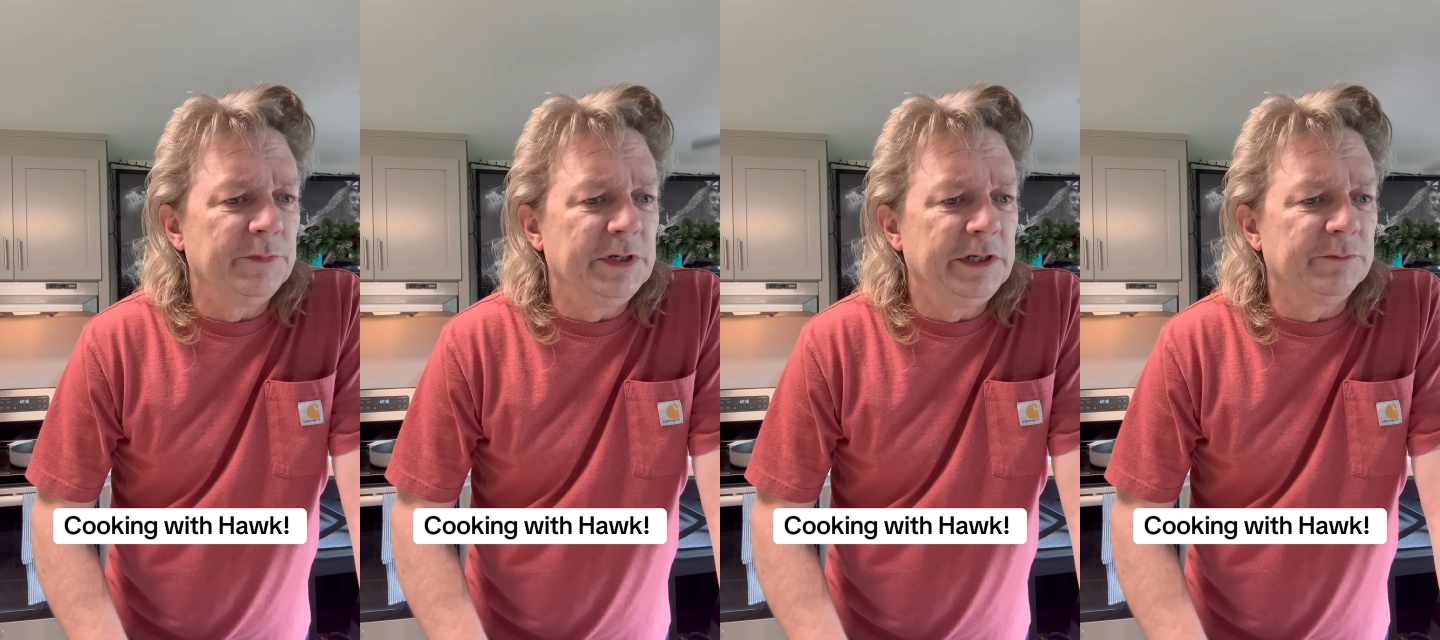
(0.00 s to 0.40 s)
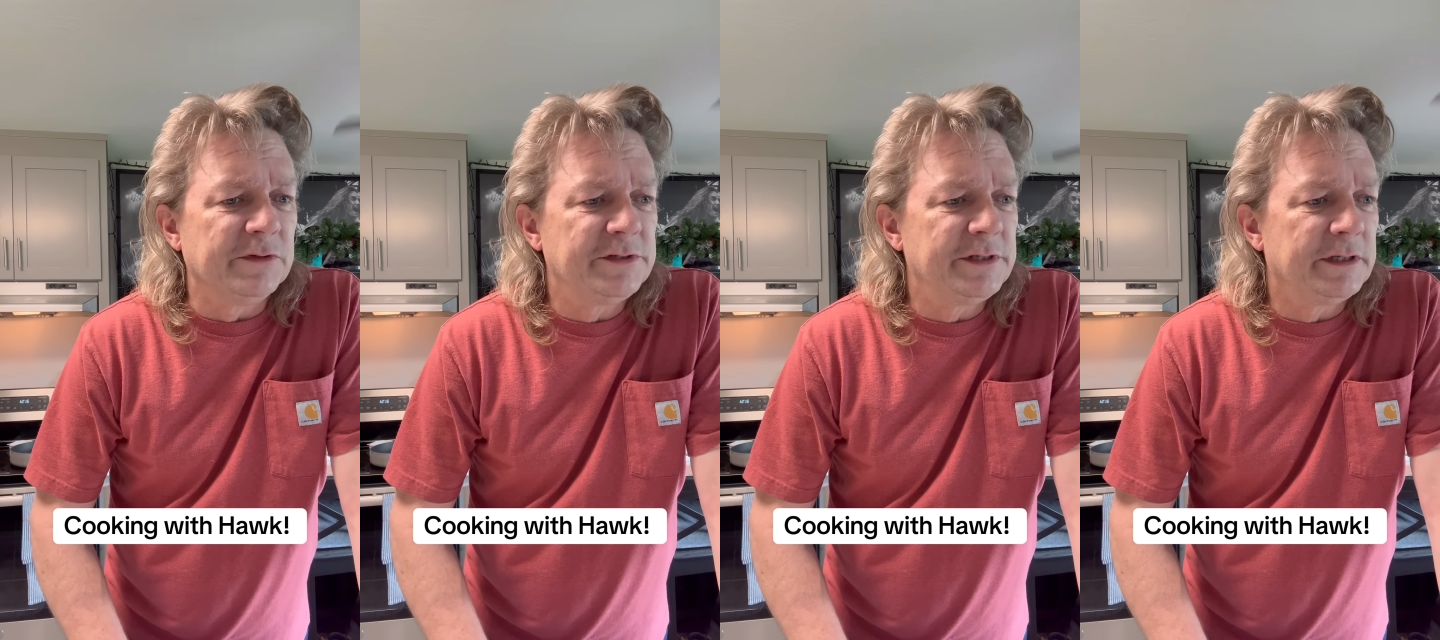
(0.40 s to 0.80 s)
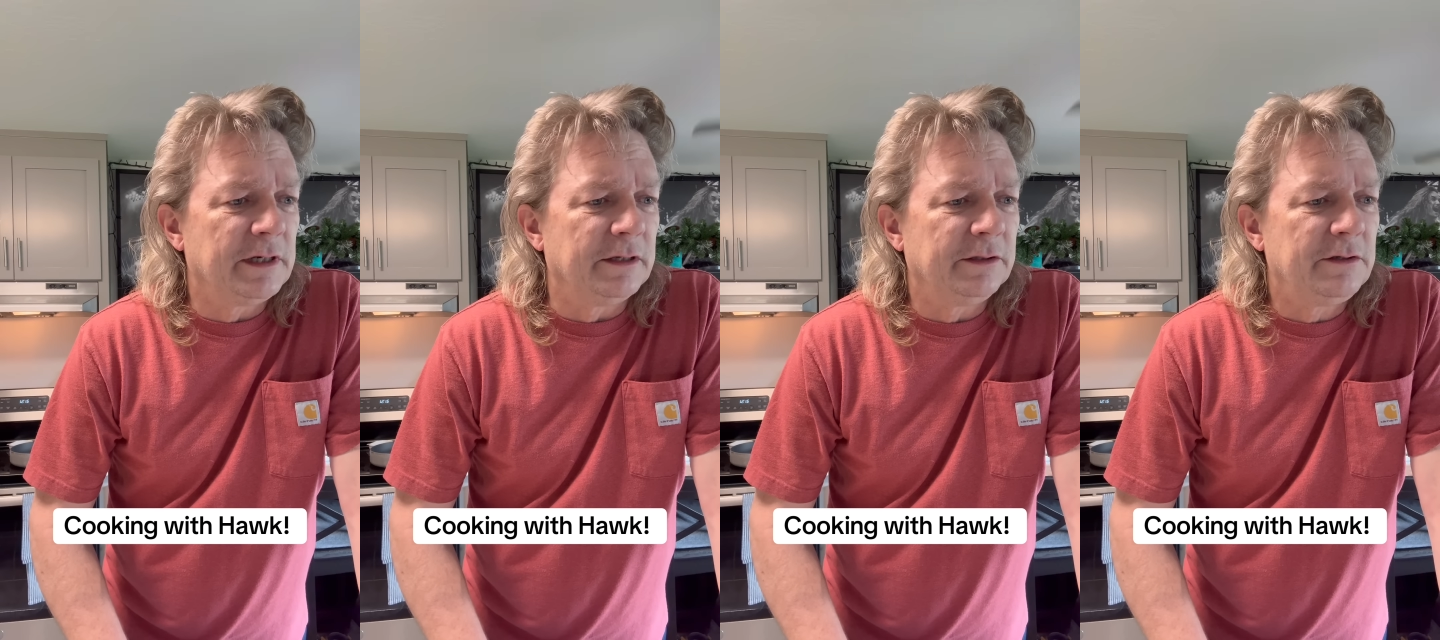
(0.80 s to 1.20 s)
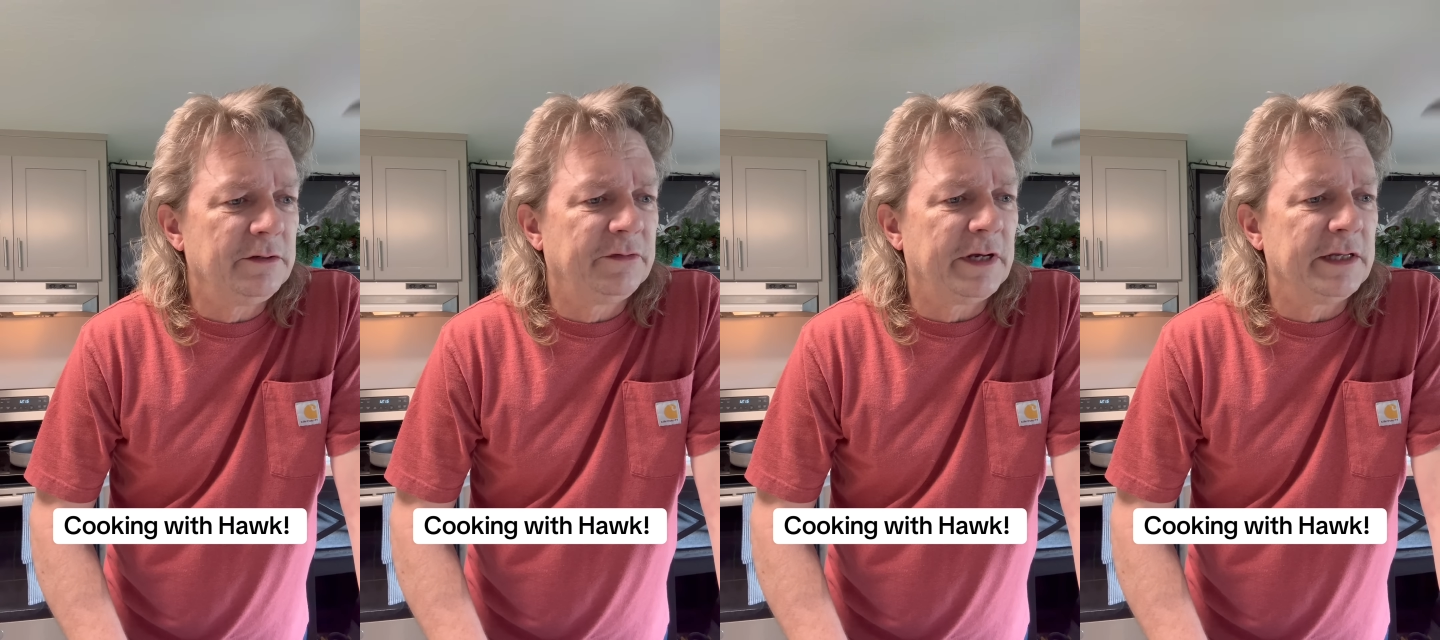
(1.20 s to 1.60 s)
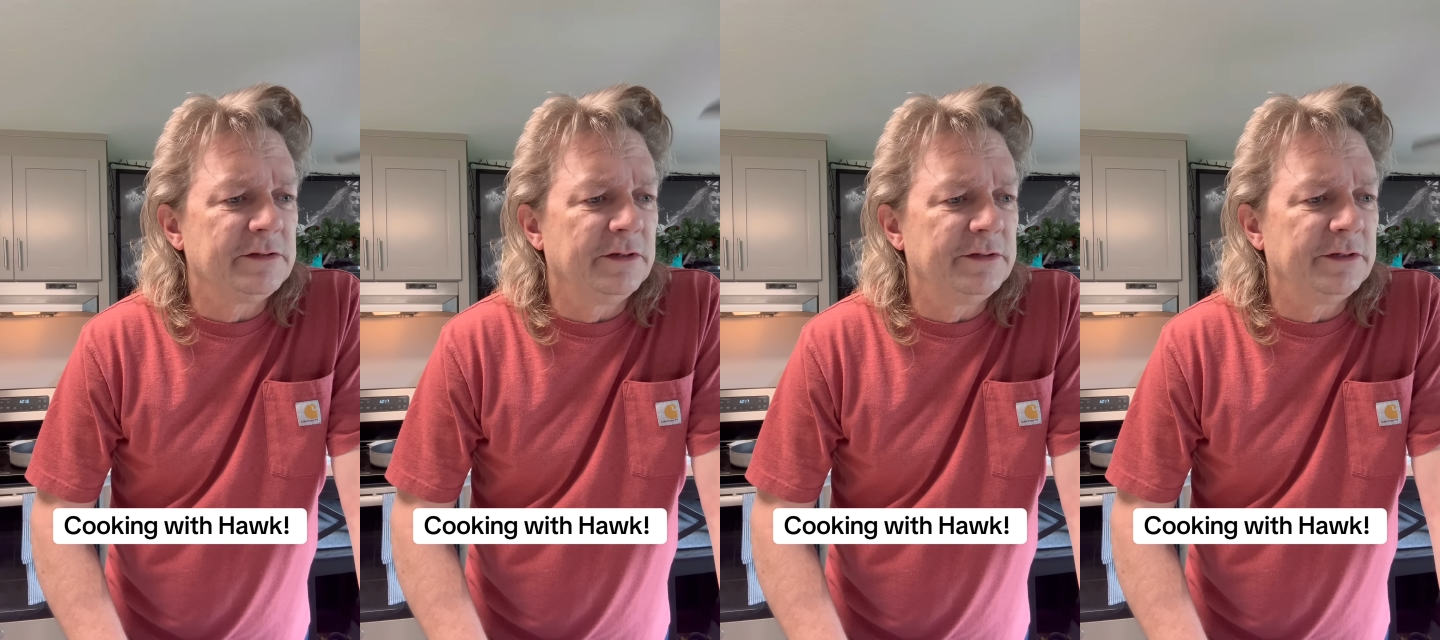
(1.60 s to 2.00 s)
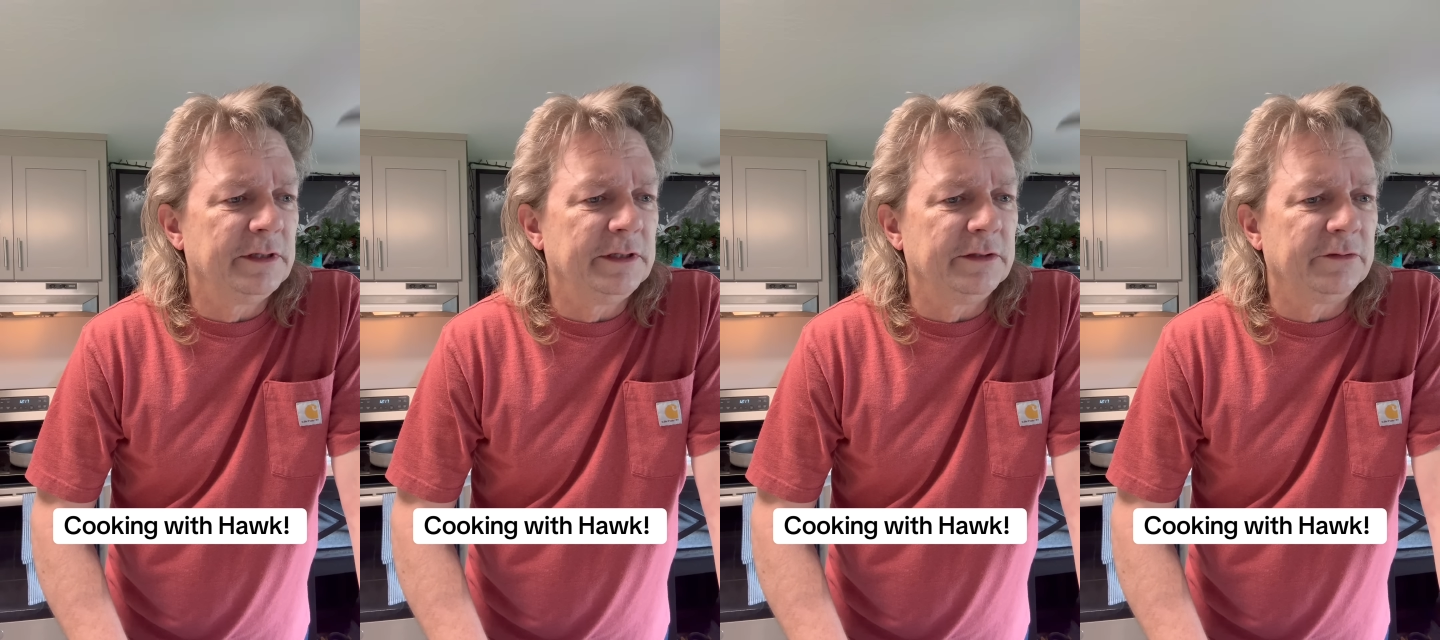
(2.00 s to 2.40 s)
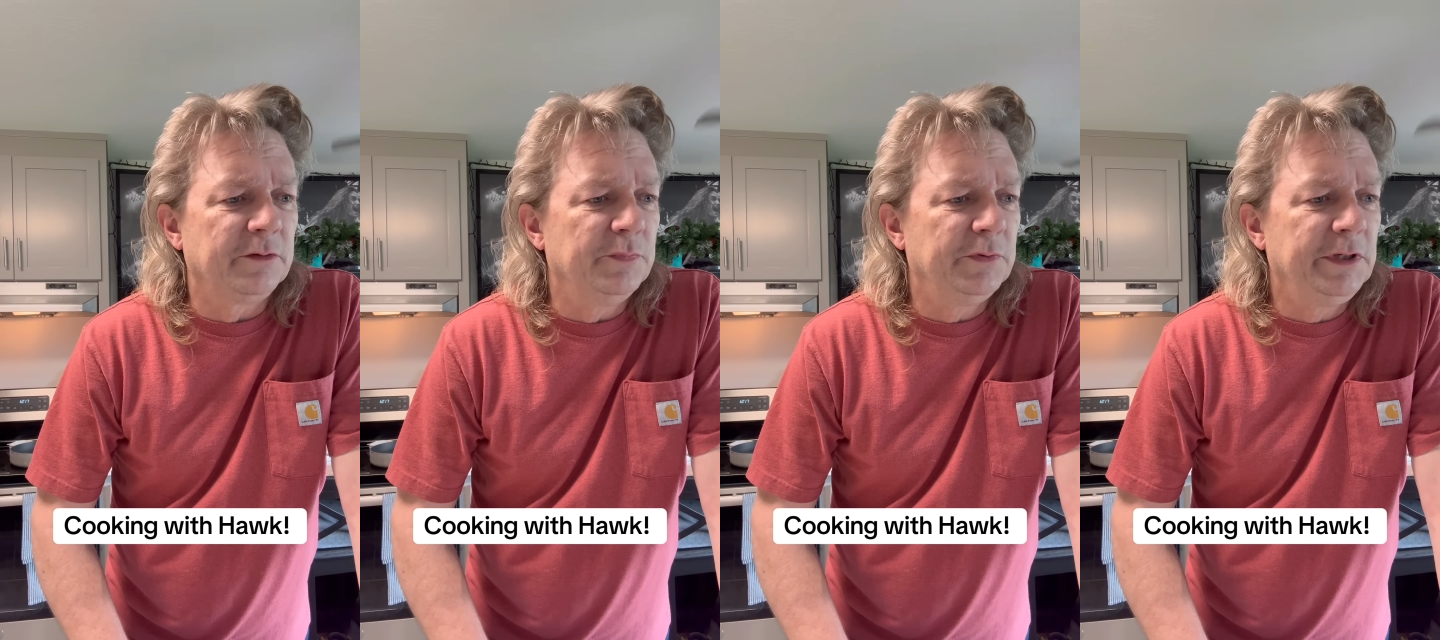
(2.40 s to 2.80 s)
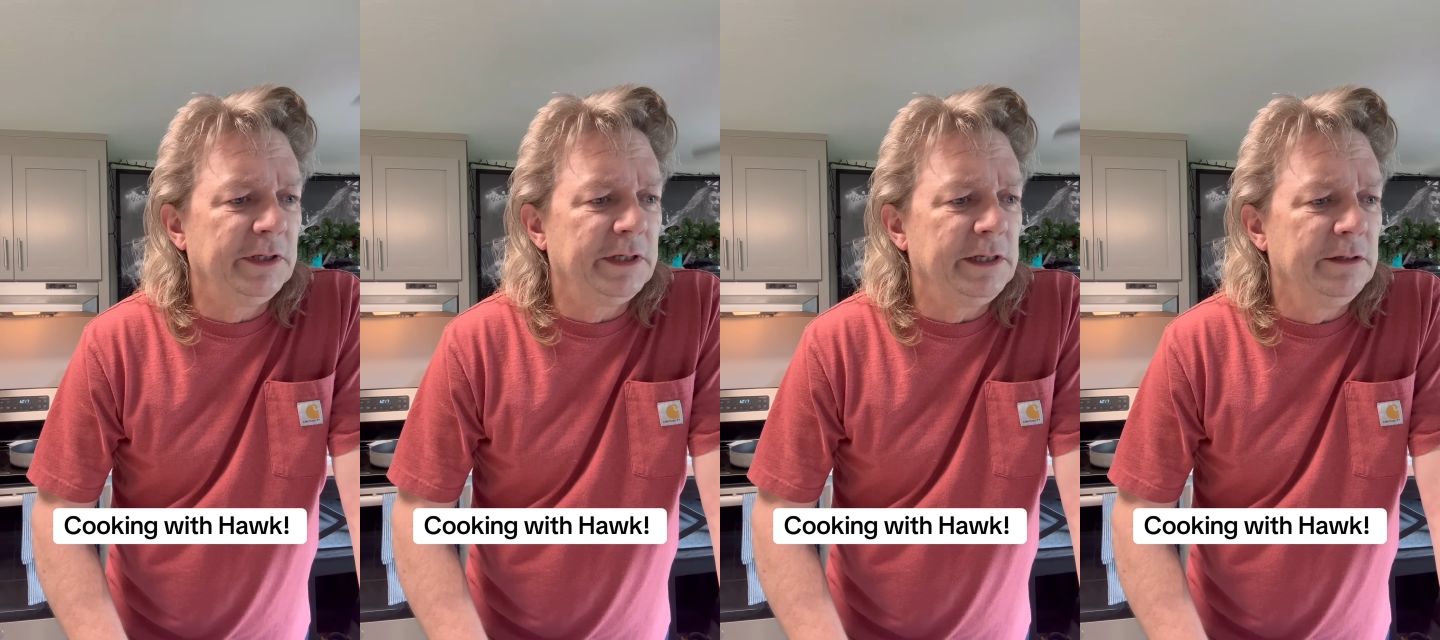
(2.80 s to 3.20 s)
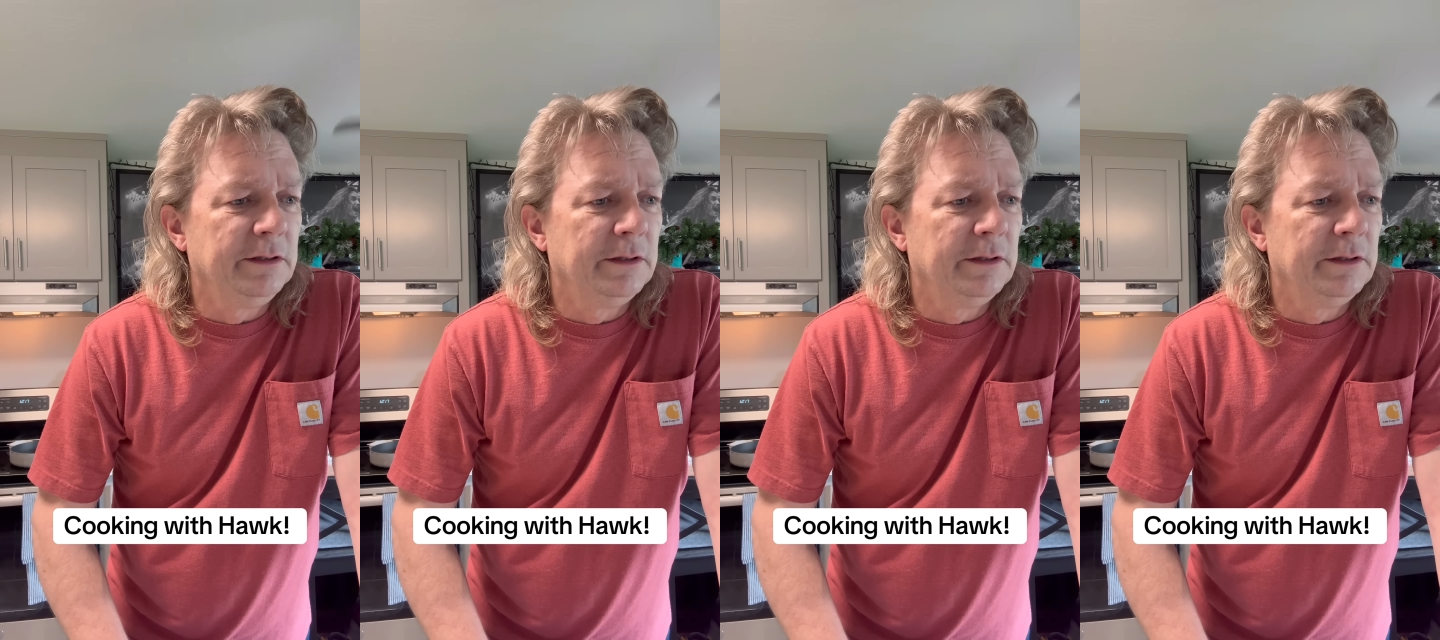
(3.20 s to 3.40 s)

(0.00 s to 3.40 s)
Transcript: to medium and sear on all sides until it is completely